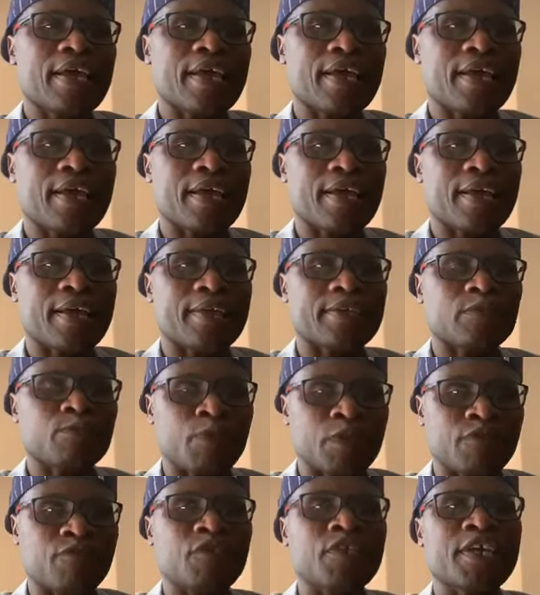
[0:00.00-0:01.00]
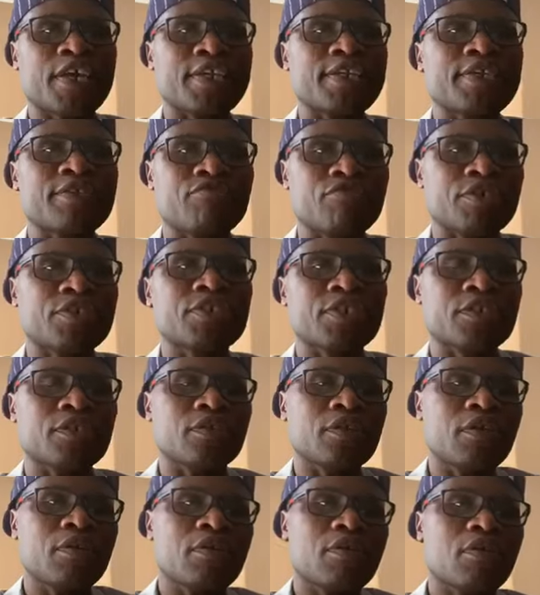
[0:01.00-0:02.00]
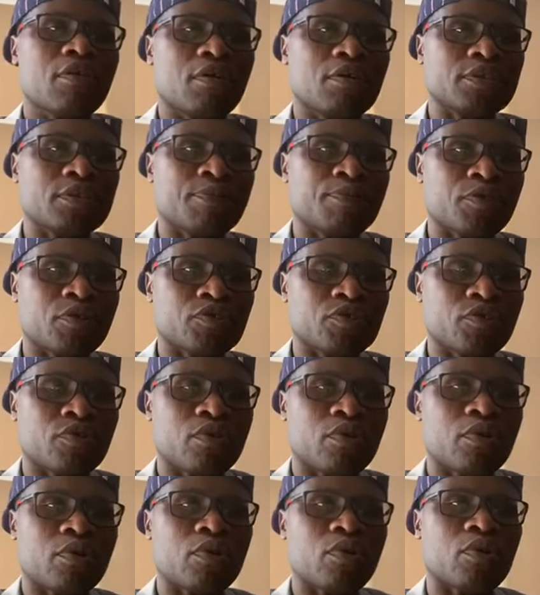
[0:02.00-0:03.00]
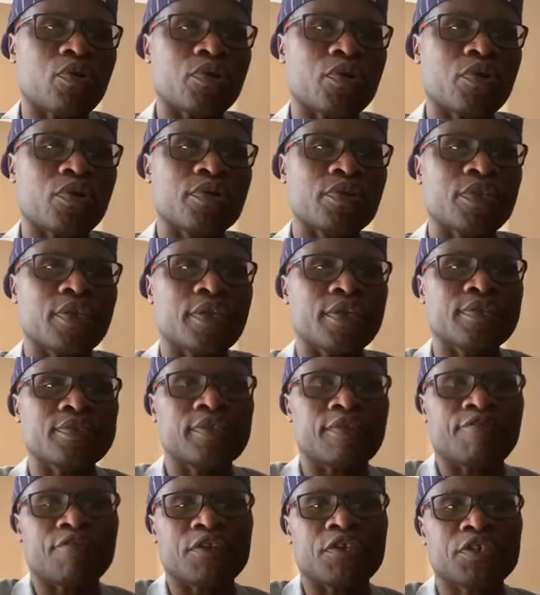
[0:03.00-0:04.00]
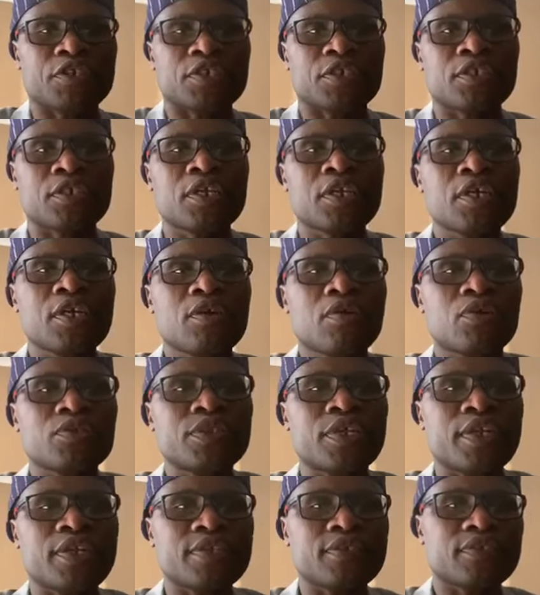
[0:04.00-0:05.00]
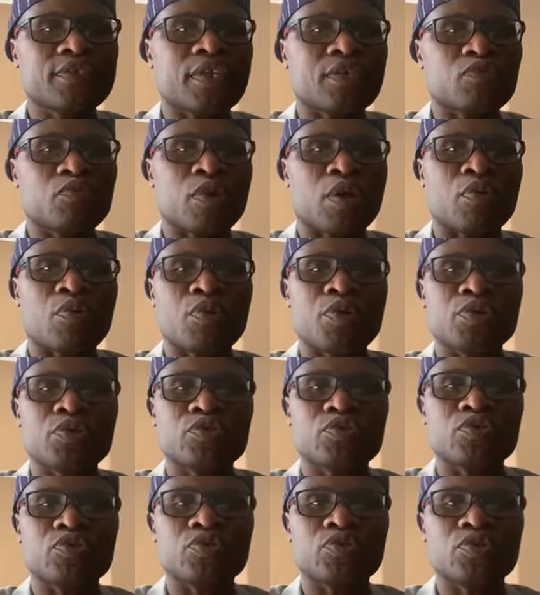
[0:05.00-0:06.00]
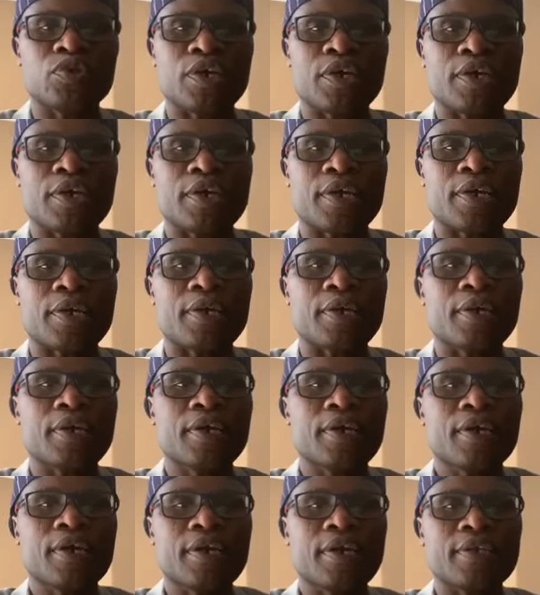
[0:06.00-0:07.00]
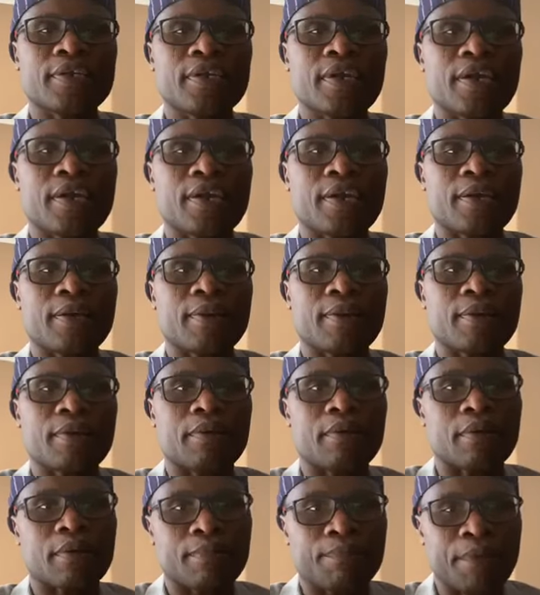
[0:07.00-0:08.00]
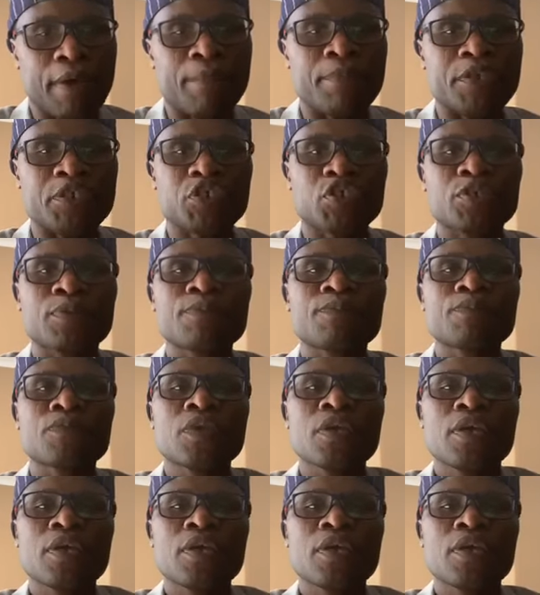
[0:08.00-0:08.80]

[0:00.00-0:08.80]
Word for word: uh, specifically written on the protocol or on the definition or the list that we are going to uh, uh, uh publish.